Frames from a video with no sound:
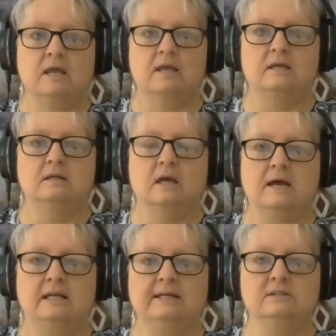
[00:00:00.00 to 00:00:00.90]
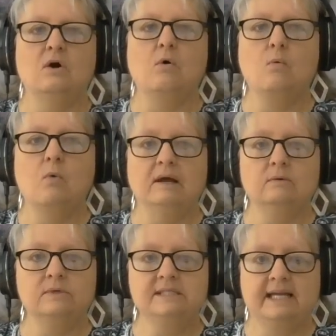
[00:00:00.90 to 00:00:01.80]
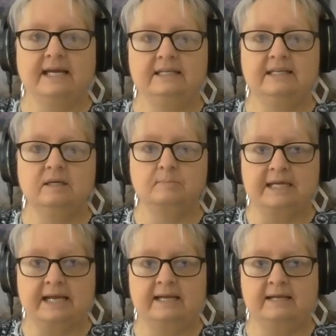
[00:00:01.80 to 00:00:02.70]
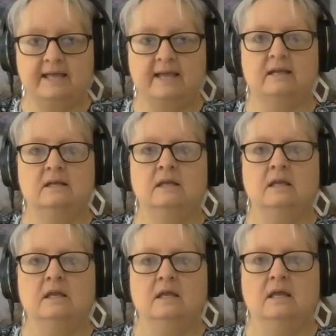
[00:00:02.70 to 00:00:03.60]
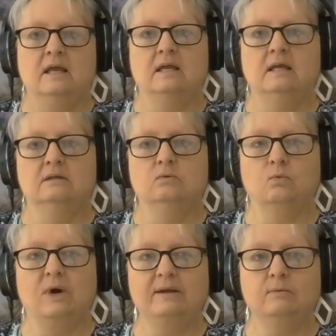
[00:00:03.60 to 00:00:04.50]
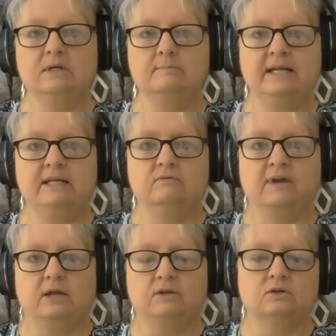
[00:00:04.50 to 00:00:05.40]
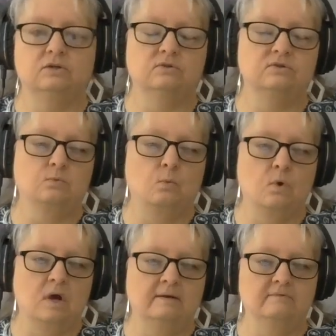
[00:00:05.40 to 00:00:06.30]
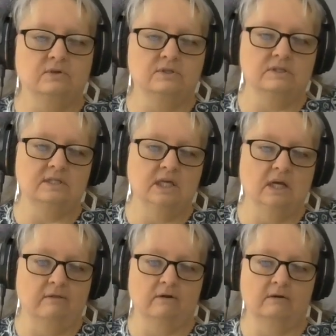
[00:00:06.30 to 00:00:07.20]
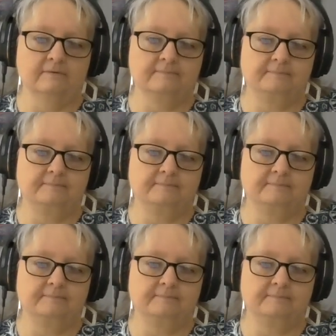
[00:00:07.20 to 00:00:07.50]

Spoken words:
And I'd like to know what was the idea behind that and why would a manufacturer use one versus the other?